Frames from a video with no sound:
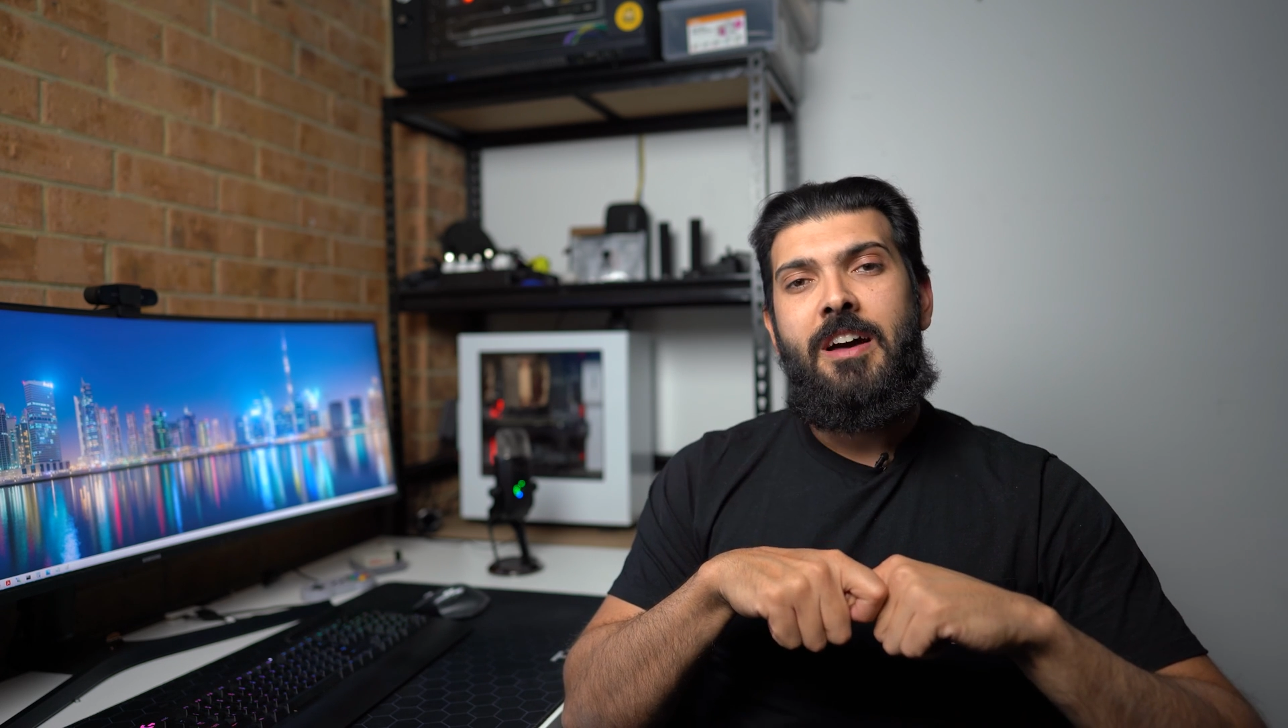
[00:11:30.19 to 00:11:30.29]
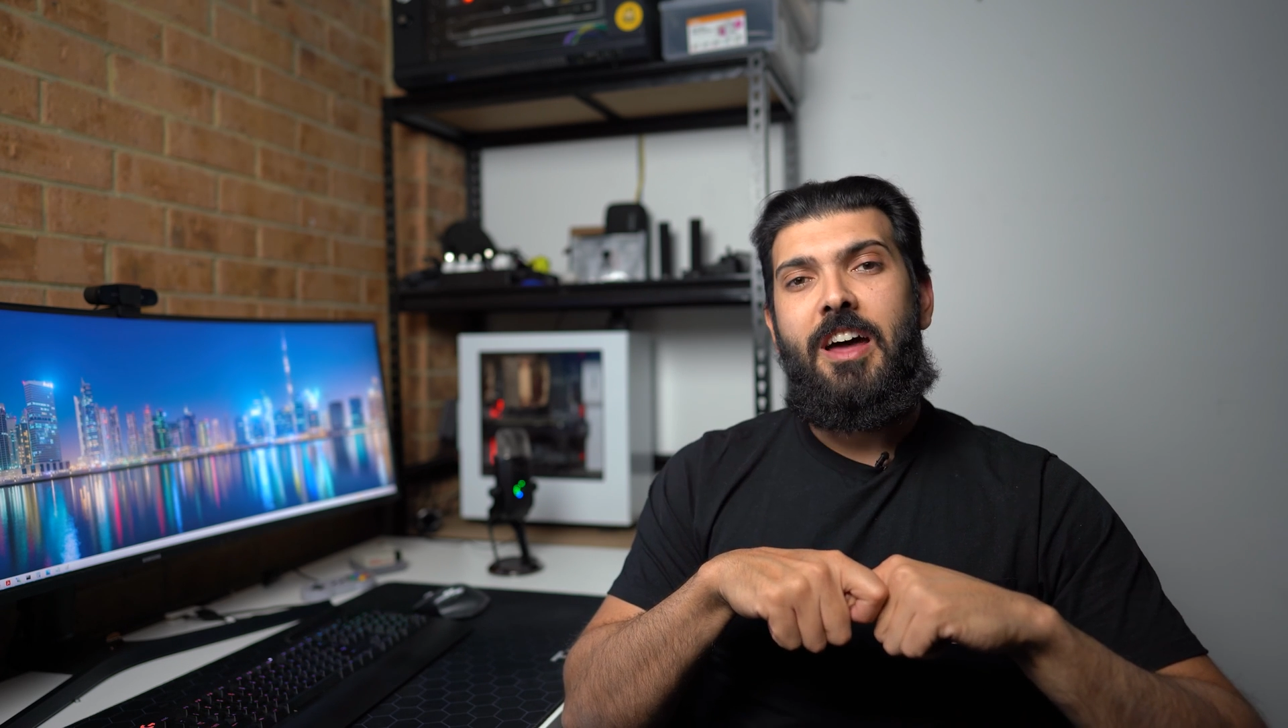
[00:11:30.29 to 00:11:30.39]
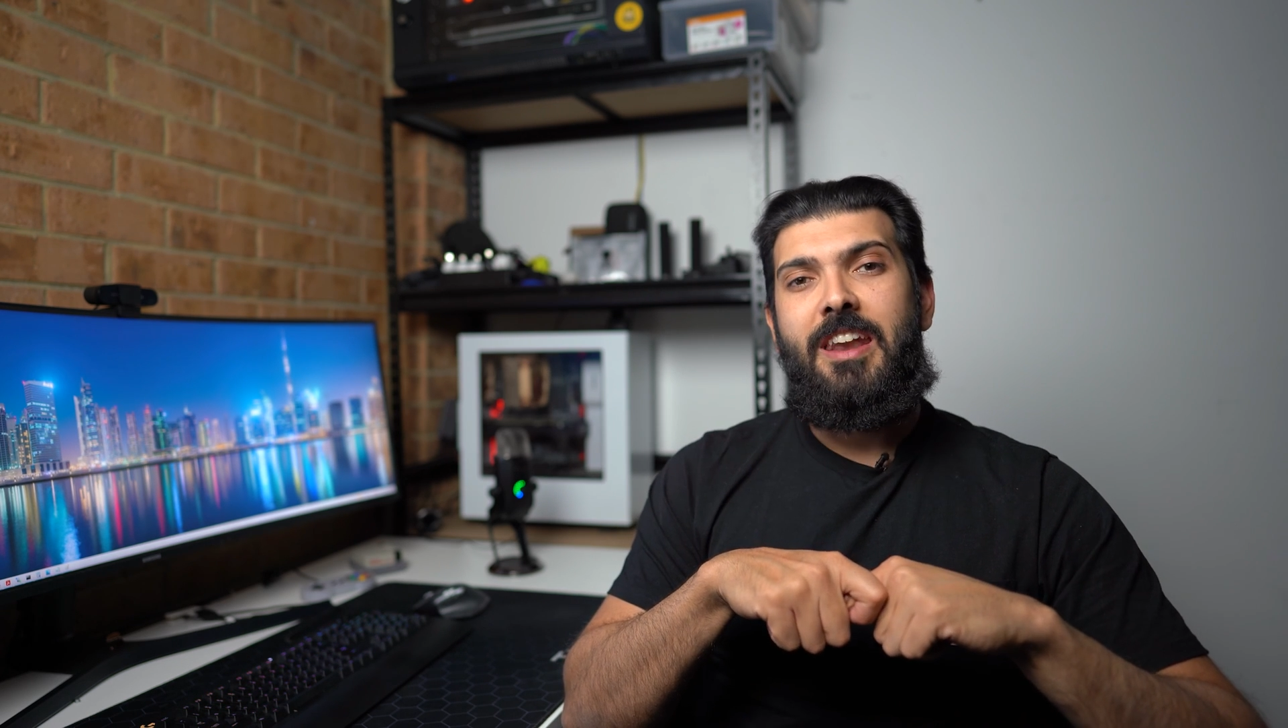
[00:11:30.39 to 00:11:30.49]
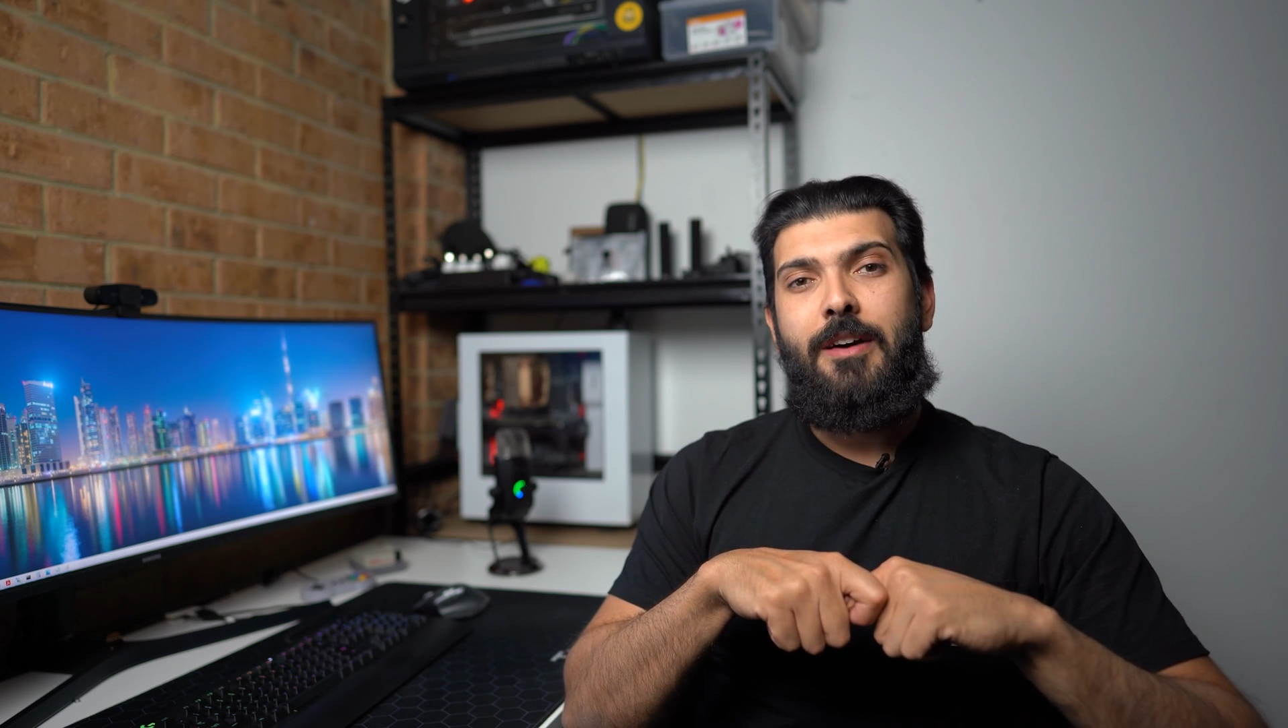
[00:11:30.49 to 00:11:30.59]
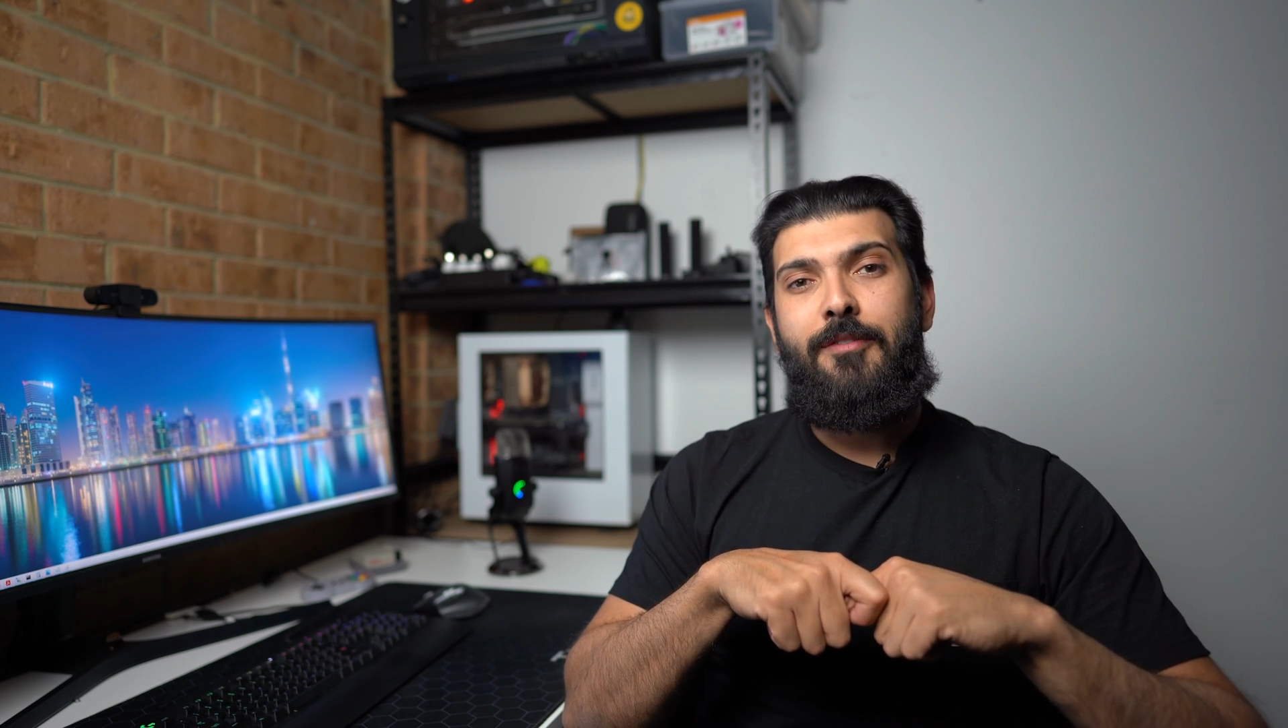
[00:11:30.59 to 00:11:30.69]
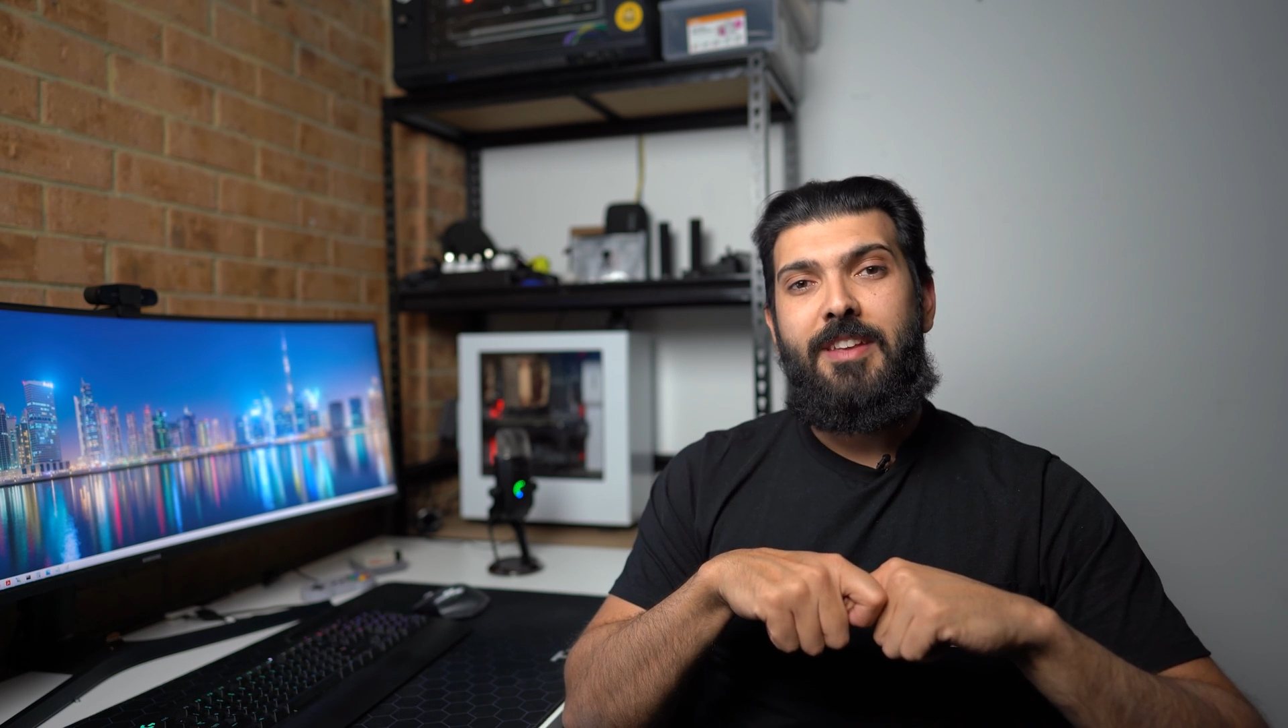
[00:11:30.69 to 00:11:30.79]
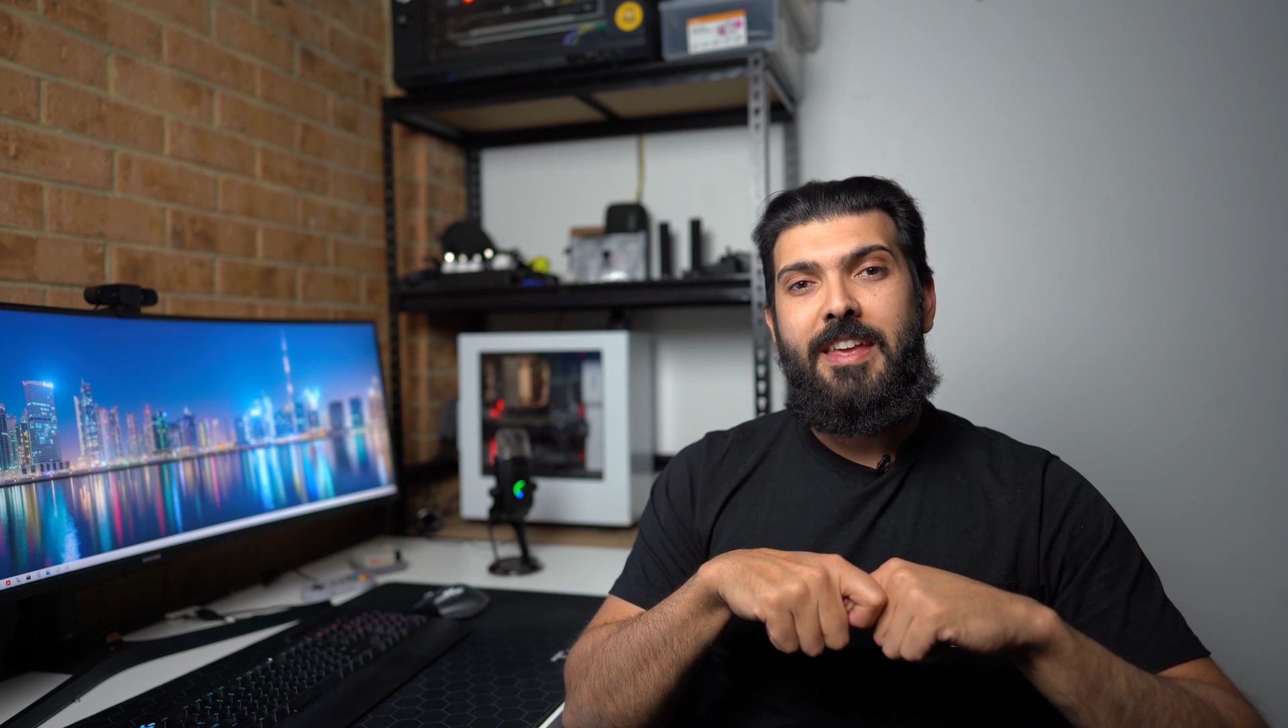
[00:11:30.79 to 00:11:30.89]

I'd love to